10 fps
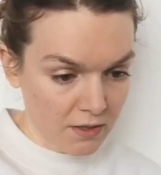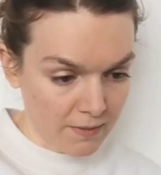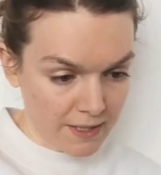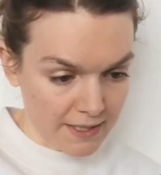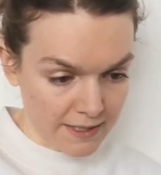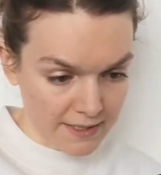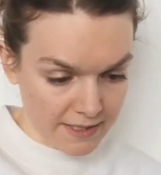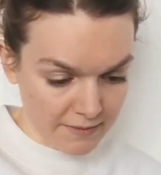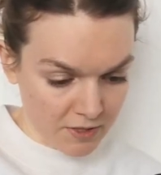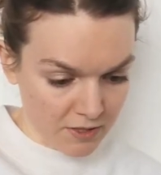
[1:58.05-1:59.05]
while at the
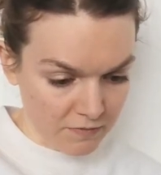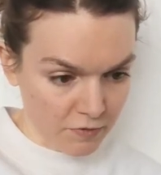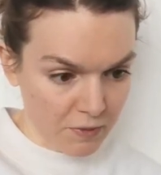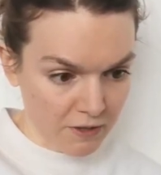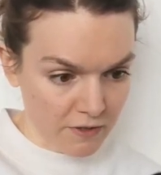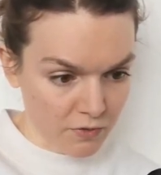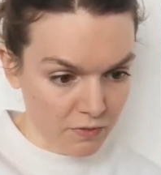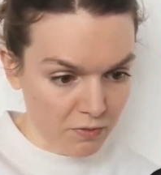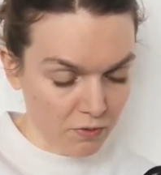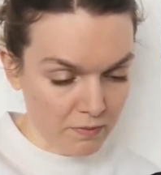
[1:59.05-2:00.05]
same time replying to
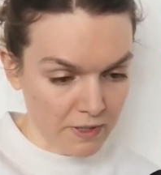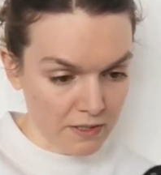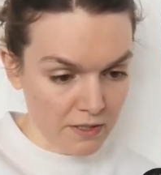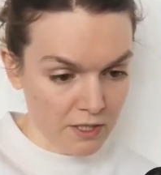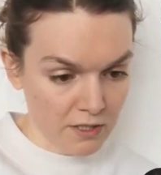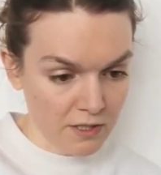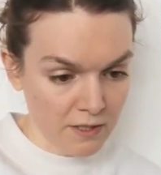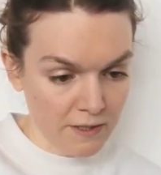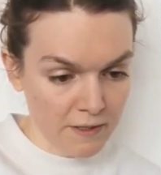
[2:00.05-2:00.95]
important messages.